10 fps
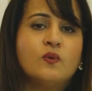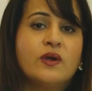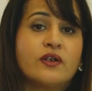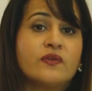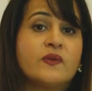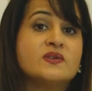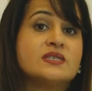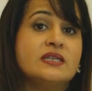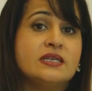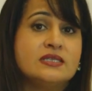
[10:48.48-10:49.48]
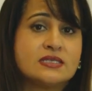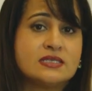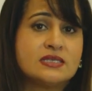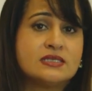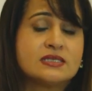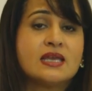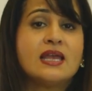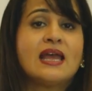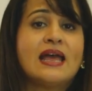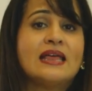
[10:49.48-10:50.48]
aware there's an incident
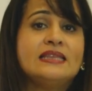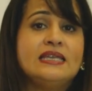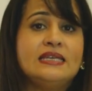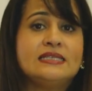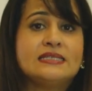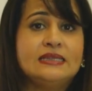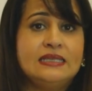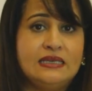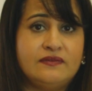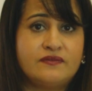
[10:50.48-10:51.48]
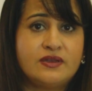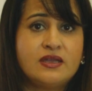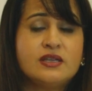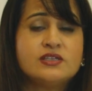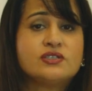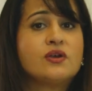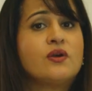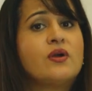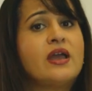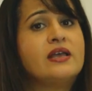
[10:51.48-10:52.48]
and they need to leave.
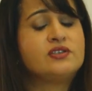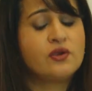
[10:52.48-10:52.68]
So as